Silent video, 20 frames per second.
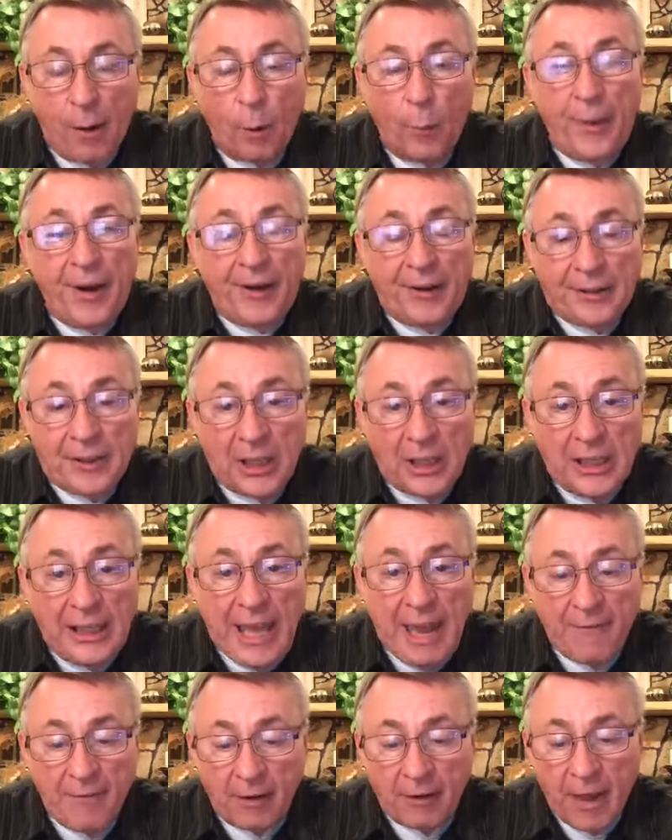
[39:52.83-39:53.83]
We are
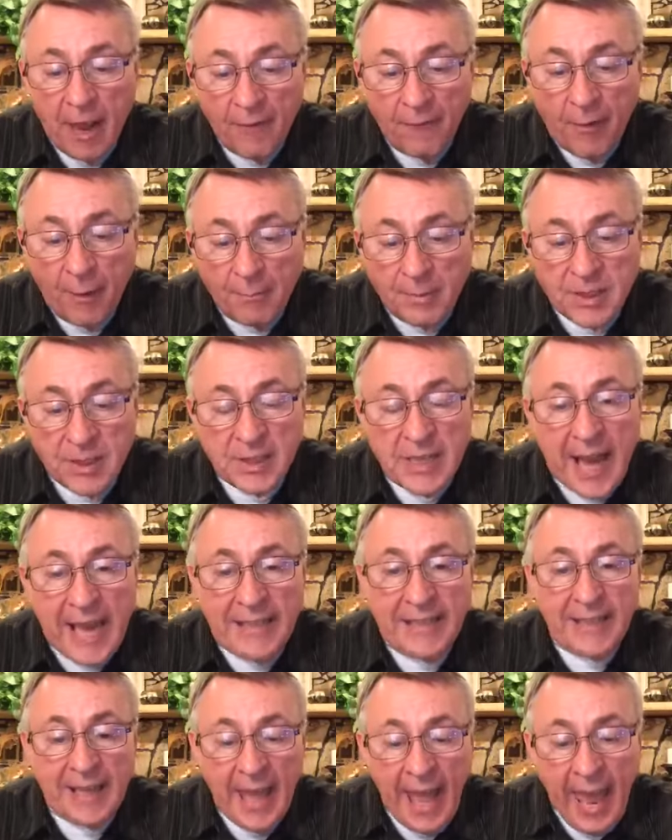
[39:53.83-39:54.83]
delivered from
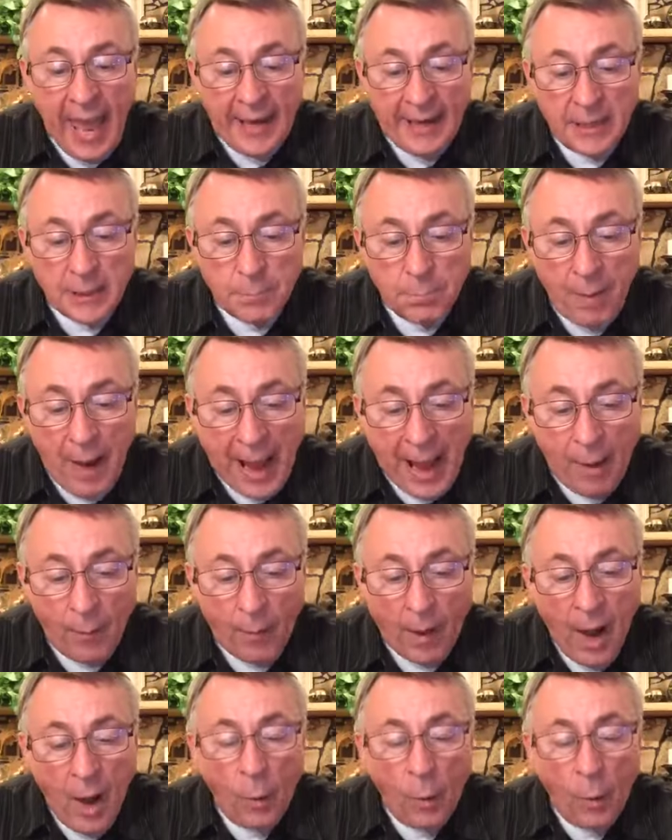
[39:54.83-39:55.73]
Satan and his power.